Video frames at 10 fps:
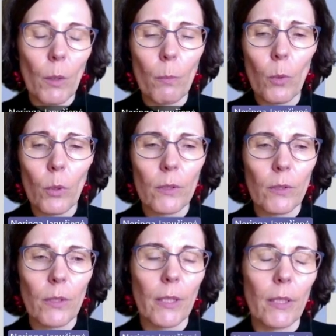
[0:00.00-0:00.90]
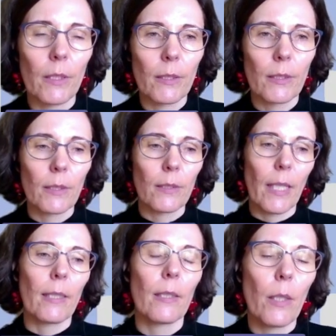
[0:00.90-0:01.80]
important thing is
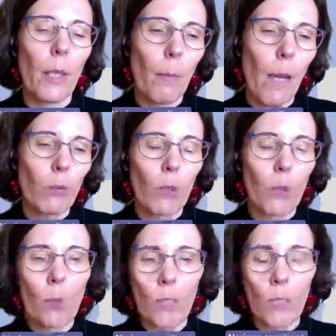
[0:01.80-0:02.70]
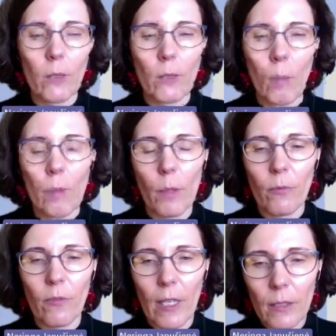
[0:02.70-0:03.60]
that the amount requested from the
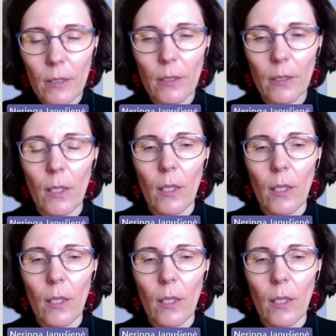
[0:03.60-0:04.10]
fund